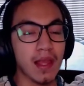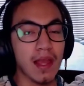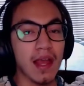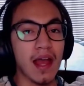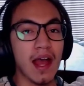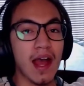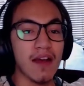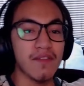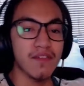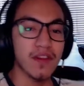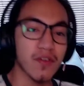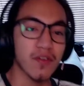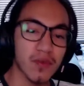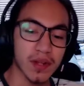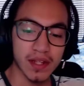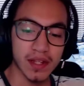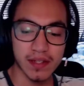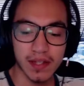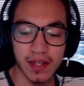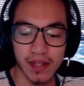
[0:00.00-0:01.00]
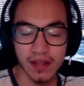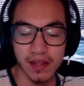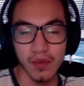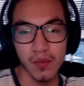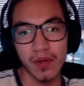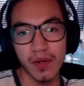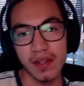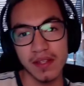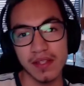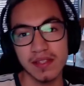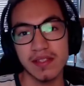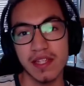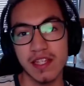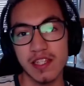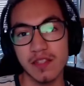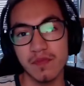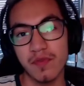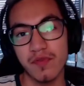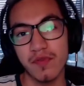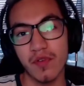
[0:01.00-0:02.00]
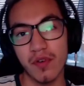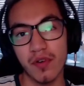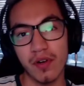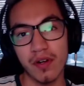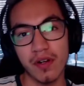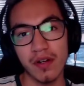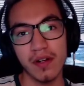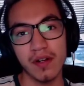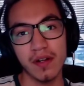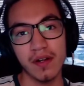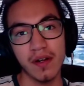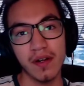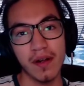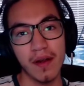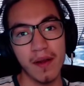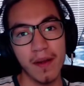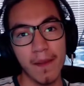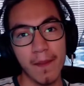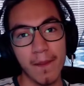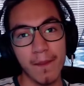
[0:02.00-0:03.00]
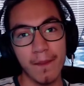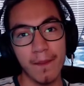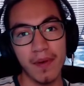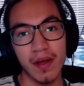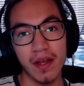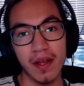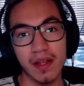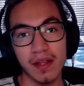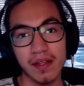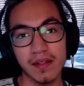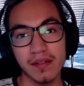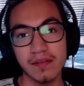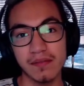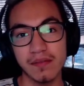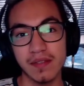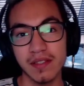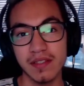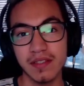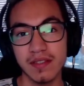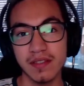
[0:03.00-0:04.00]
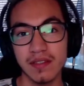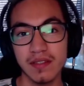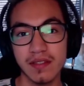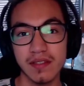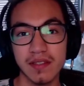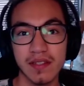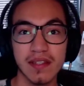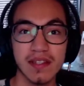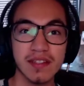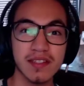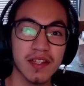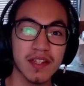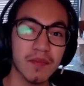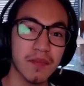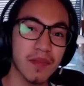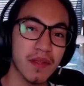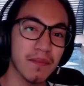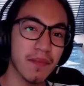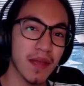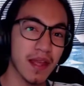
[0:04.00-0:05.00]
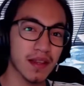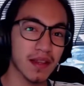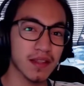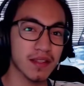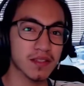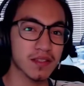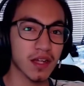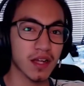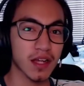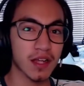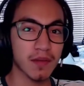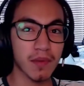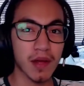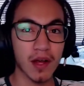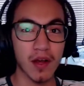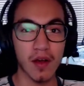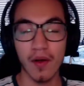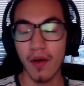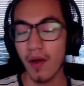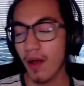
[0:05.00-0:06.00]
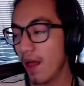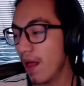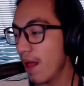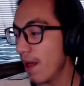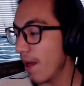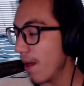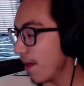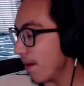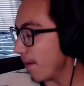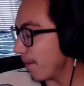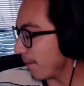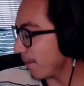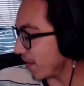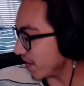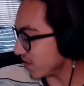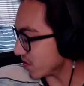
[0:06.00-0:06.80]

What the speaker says: I've never really done one of these things before, but this is going to be mainly talking about my